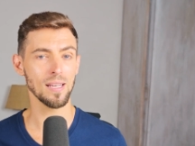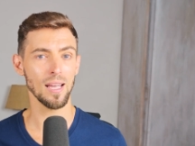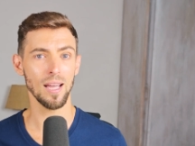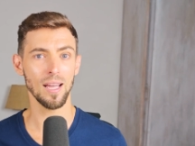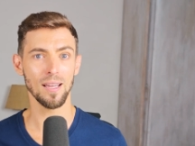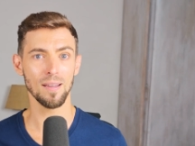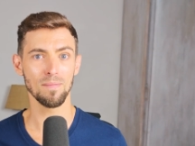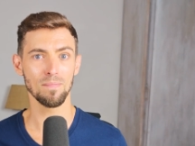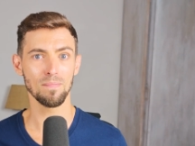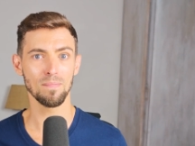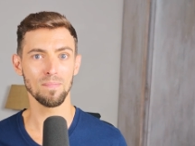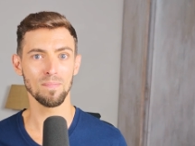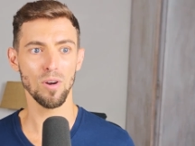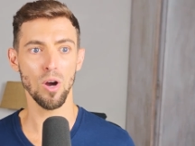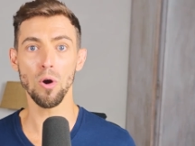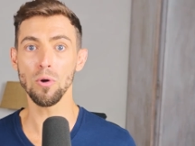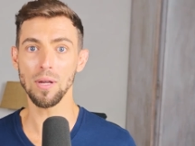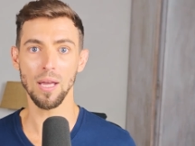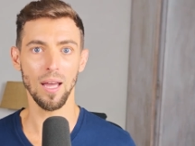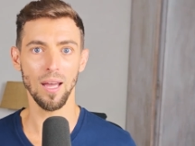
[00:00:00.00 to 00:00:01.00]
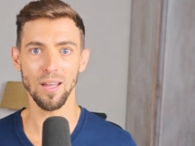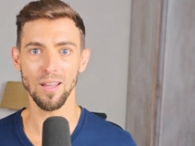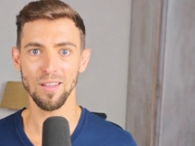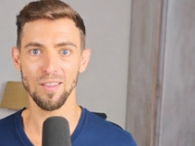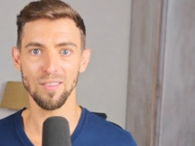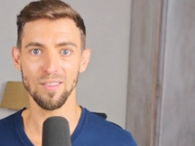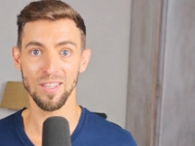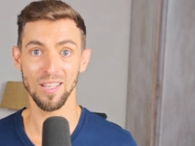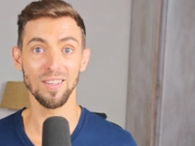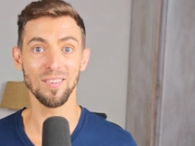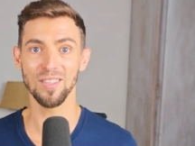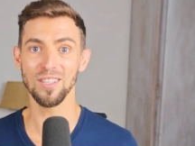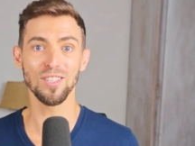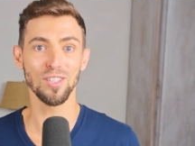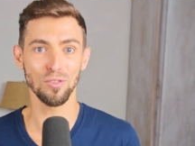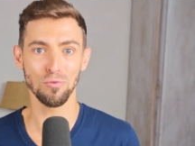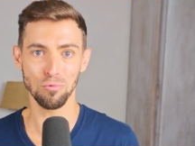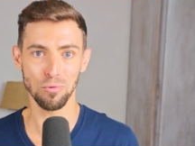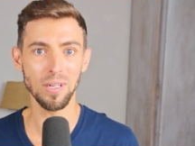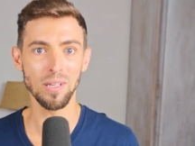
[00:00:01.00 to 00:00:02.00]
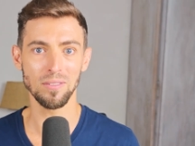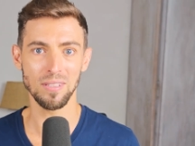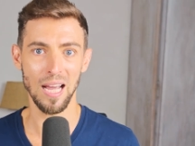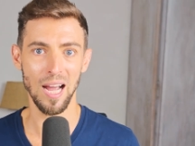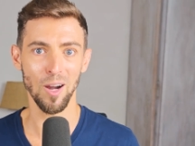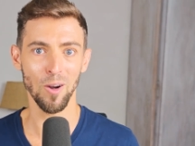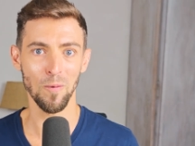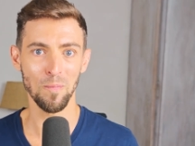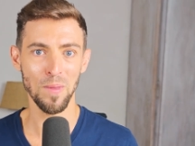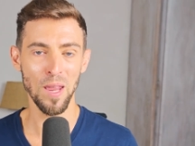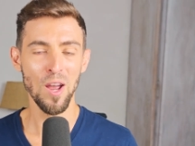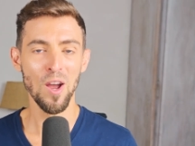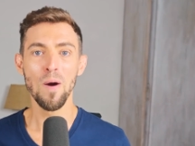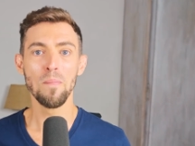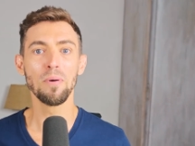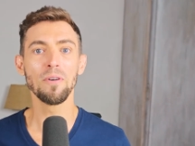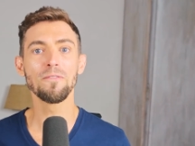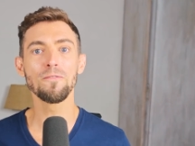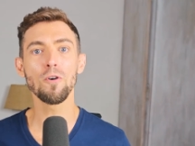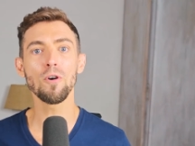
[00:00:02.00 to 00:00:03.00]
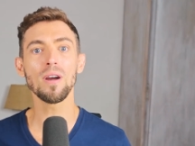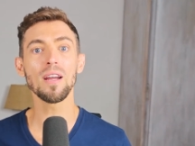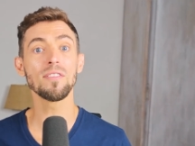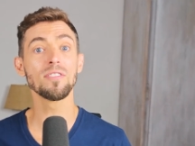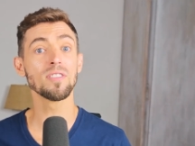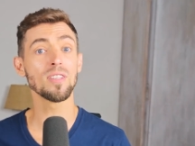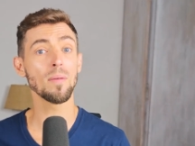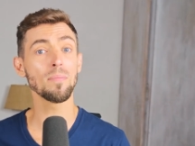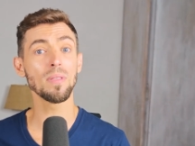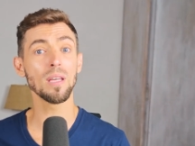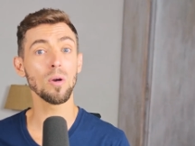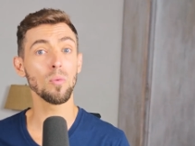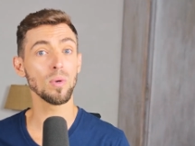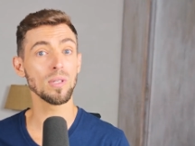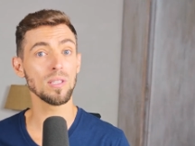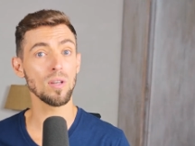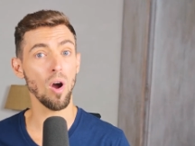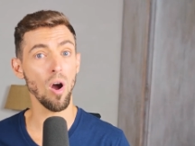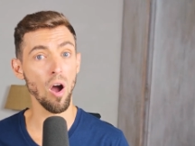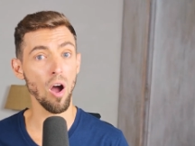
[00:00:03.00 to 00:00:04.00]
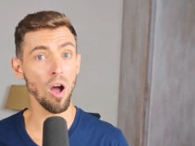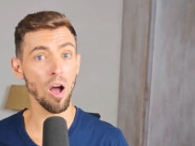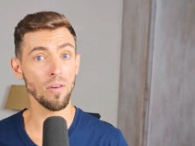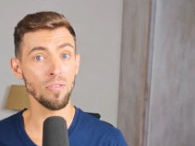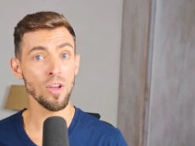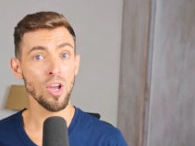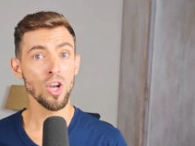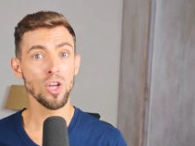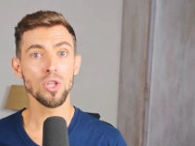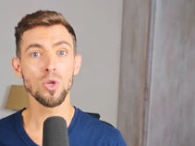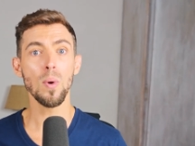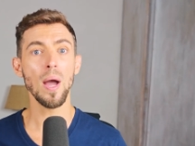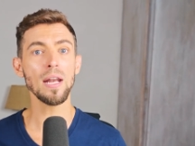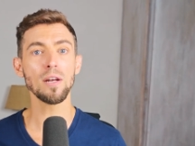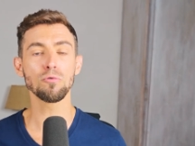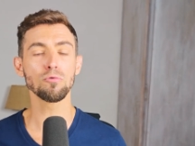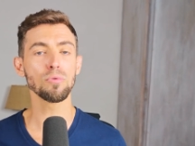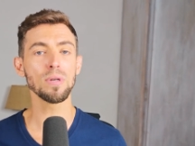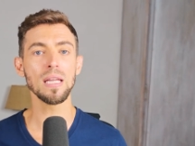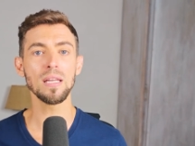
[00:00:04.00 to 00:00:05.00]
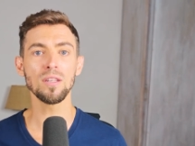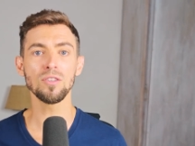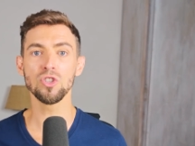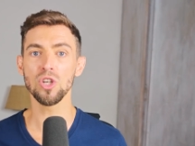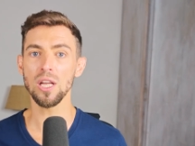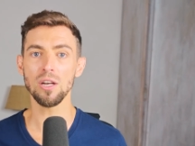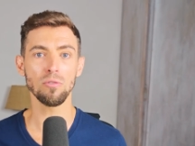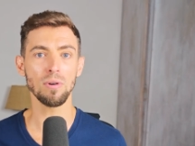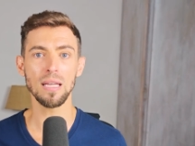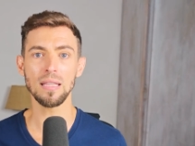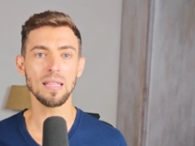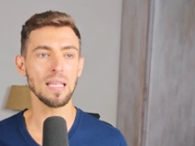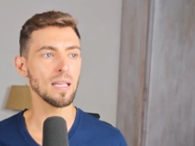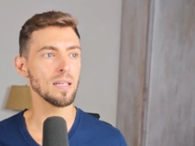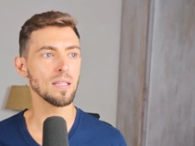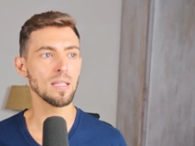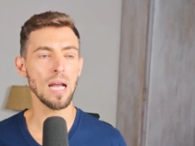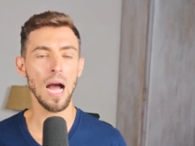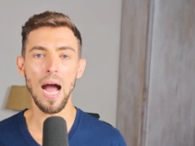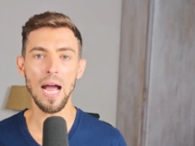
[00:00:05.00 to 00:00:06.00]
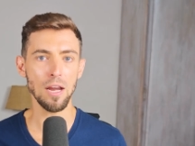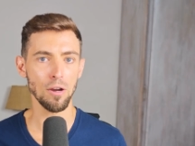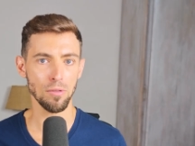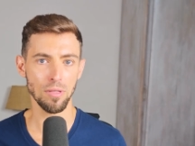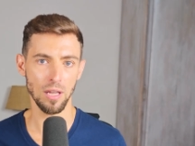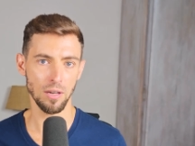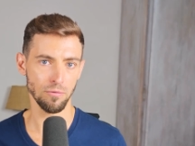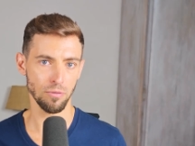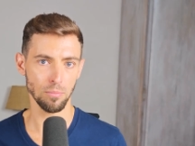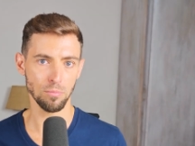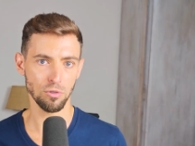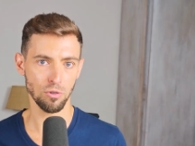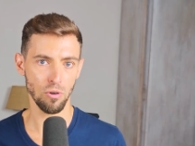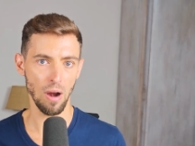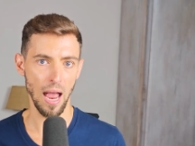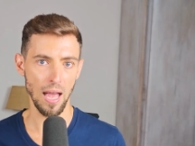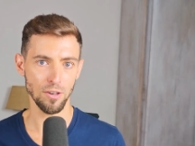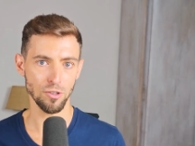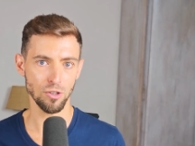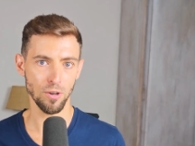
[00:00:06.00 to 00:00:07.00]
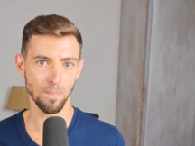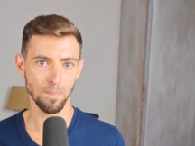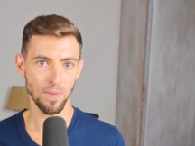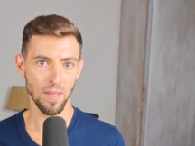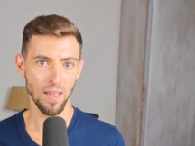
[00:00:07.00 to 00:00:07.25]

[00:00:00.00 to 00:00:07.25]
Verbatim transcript: say, okay, th this is real now. Before, if something was off, you had to regenerate the entire thing from scratch.